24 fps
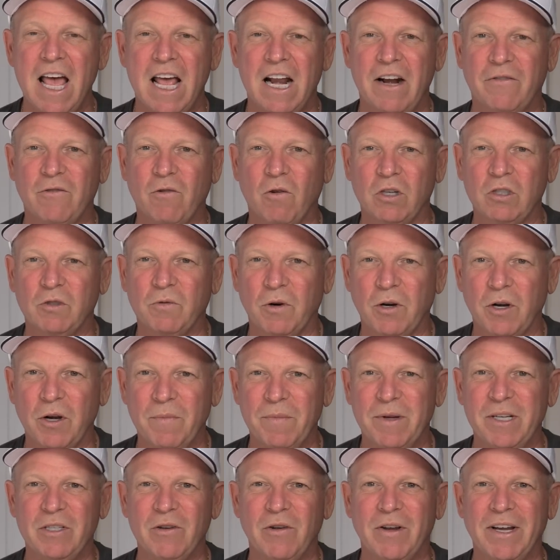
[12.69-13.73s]
And of course, we're
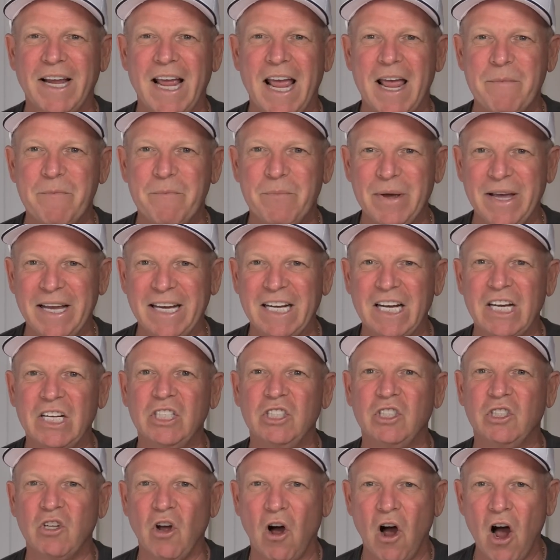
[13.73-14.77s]
going to be doing a
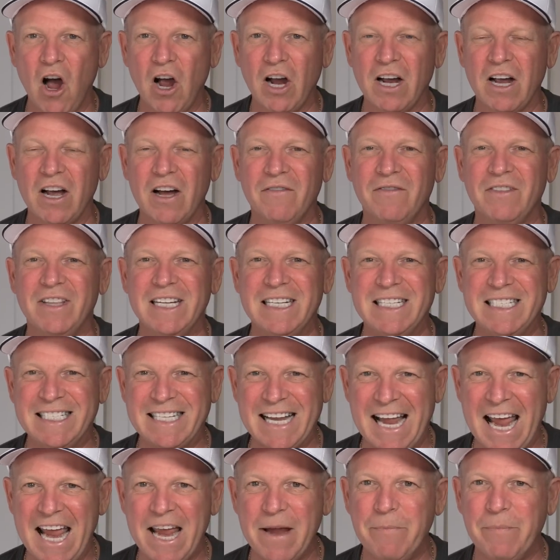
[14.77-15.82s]
big dog of the
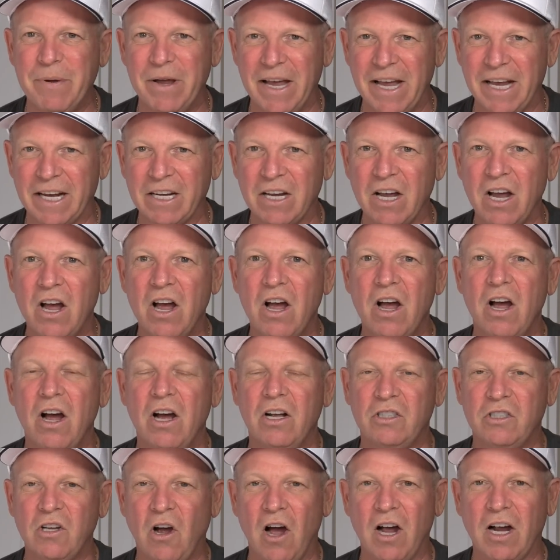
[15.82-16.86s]
day pick,
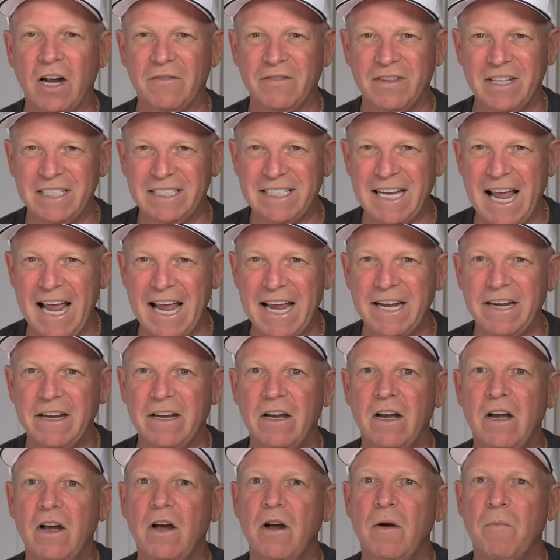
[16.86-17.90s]
dog of the
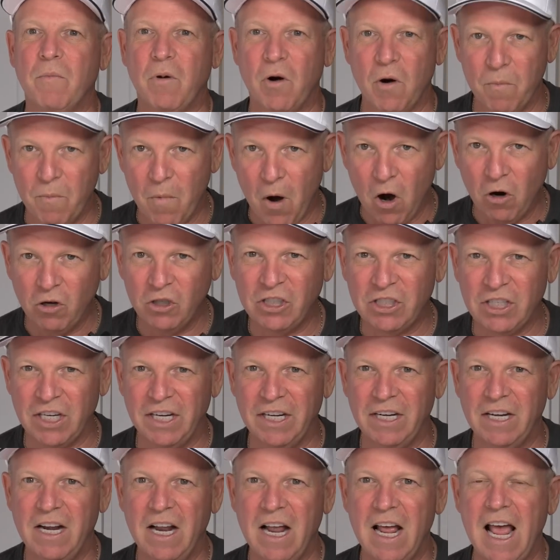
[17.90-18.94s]
day
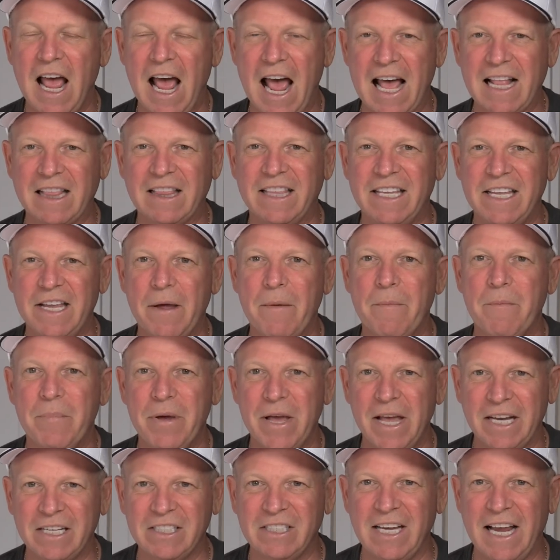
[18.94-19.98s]
promotion at the
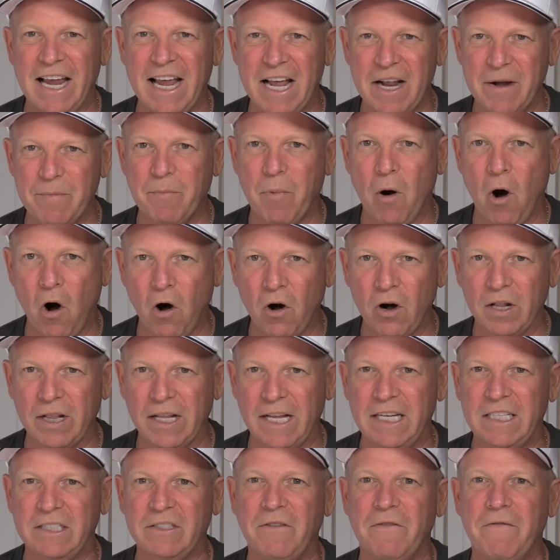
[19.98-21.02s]
Picks and
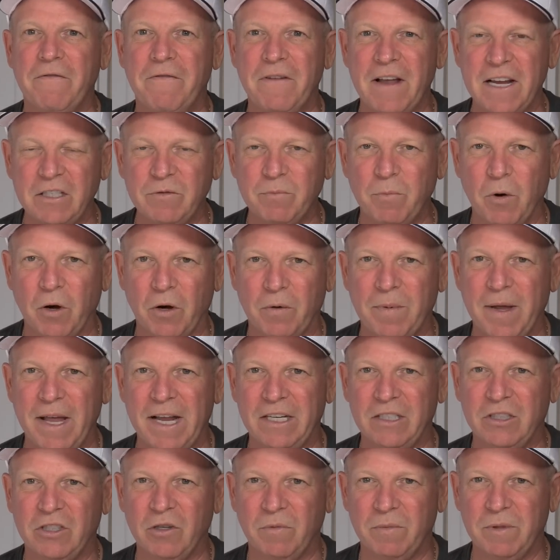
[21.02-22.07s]
Parlays Facebook page.